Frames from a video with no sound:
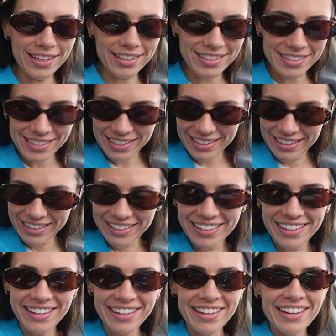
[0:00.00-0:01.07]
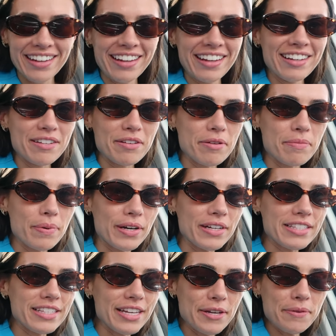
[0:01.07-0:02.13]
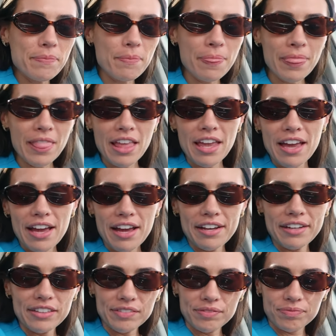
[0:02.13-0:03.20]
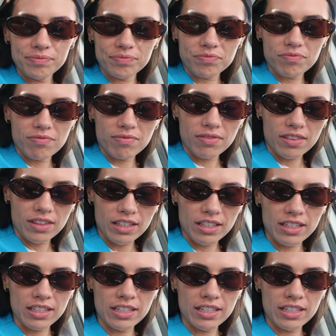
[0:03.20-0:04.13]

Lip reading: I'm going to date. Yeah. Staying in the corner. He's like, you good? You good over?